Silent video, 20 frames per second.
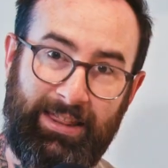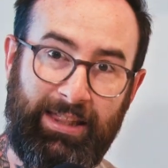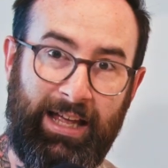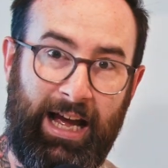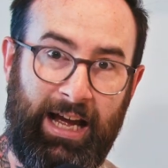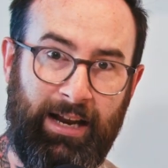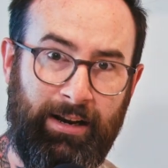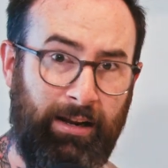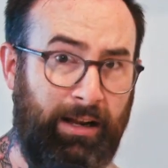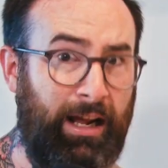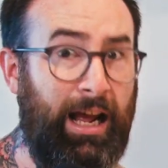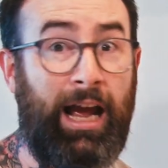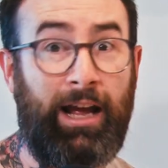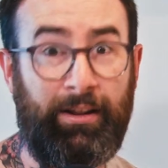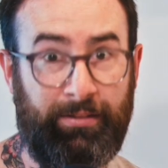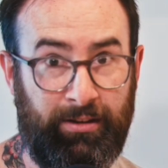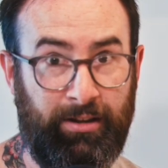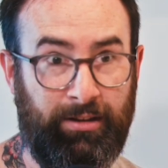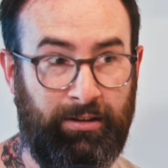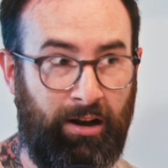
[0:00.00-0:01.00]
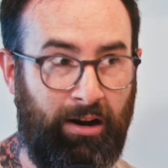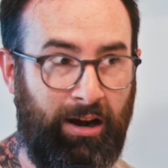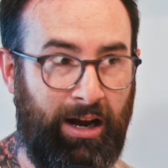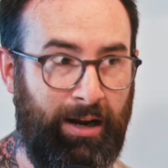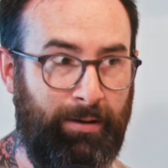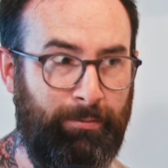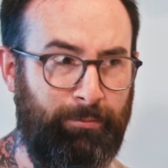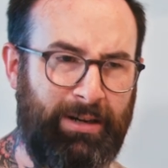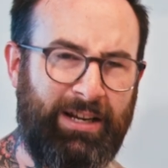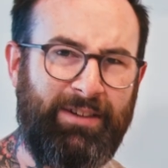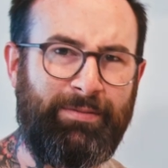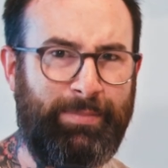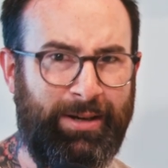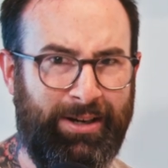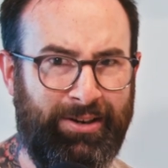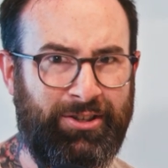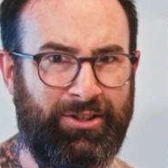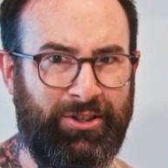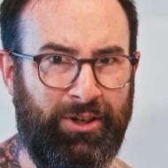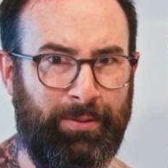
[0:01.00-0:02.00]
that at the time. We have
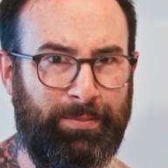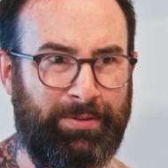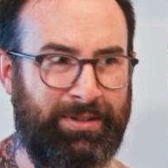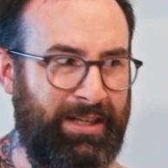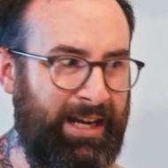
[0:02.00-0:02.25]
better shops